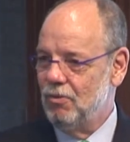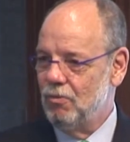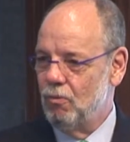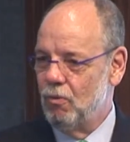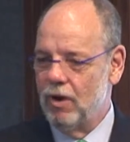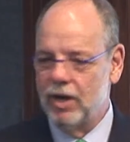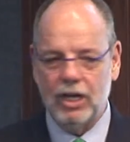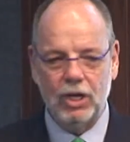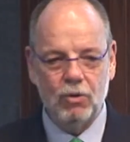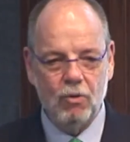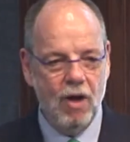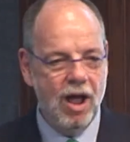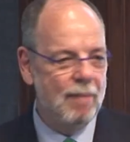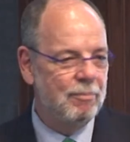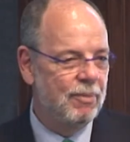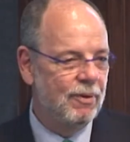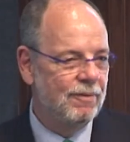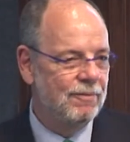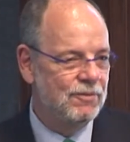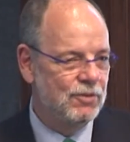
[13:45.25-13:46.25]
Where do
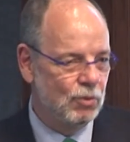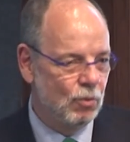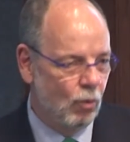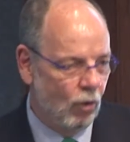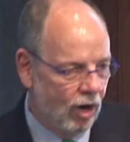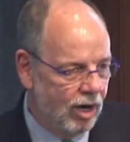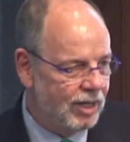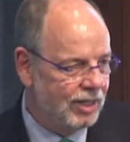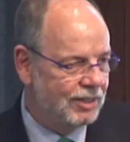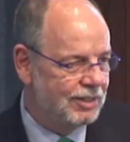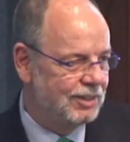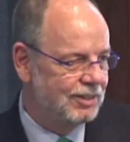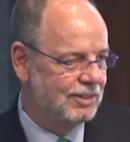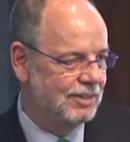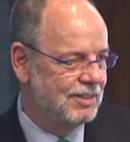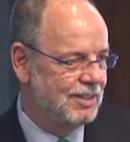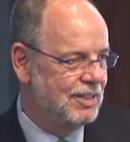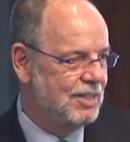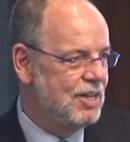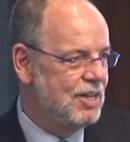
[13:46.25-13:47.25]
cooperatives
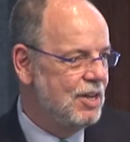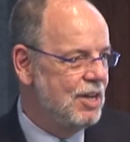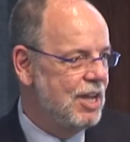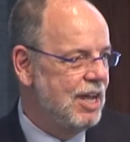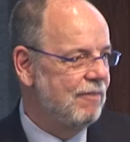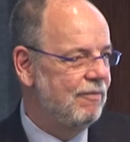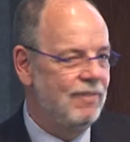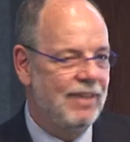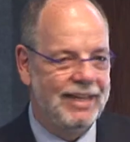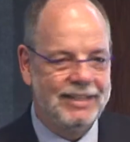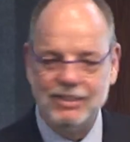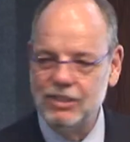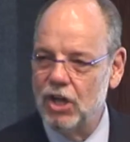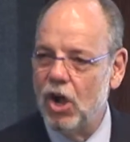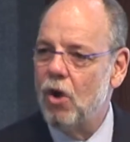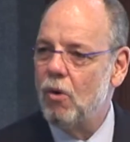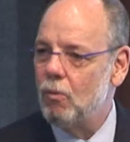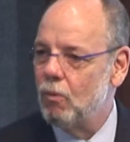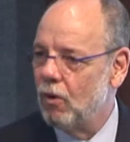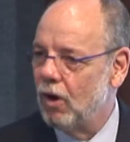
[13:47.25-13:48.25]
work? If they
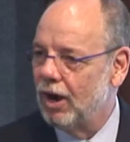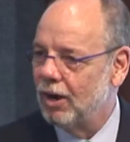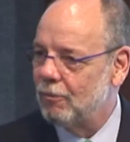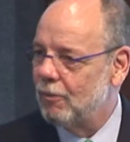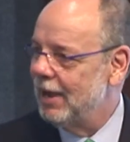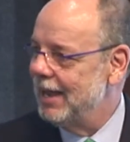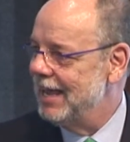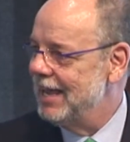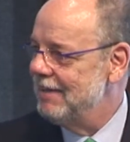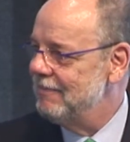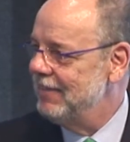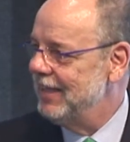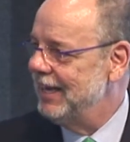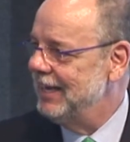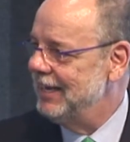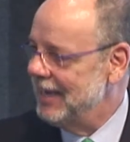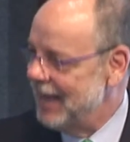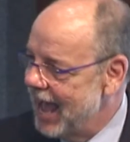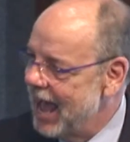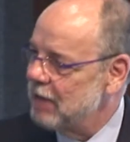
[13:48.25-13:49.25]
don't work, why have
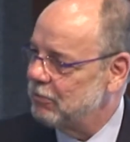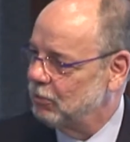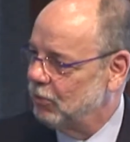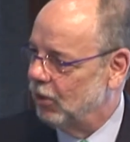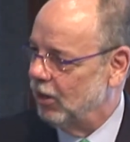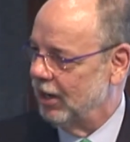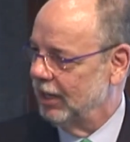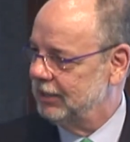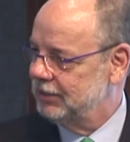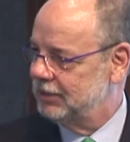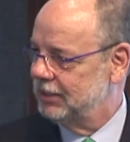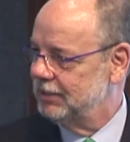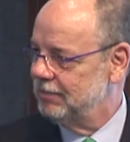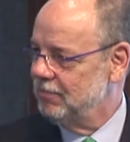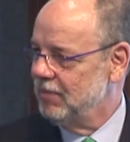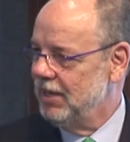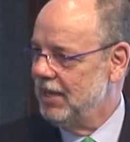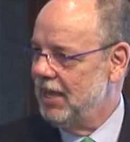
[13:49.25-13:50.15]
they not worked?